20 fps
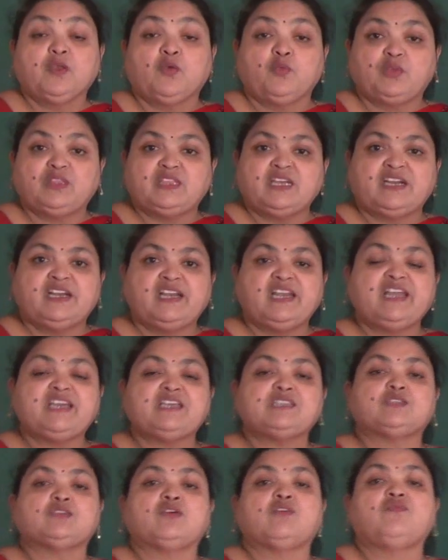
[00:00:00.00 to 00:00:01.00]
with the
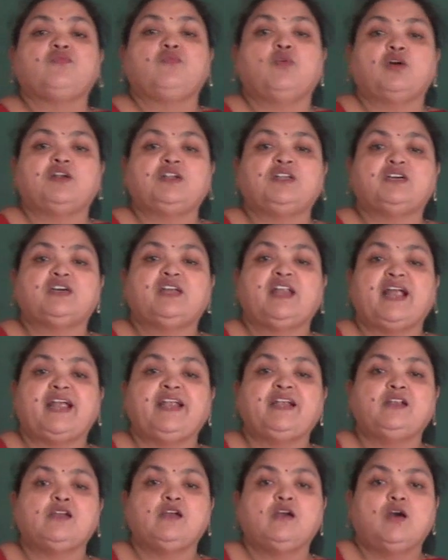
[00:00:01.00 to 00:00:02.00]
release of water
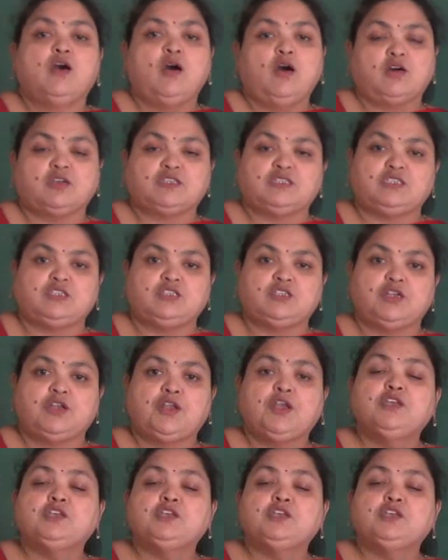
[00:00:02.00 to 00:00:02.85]
and oxygen.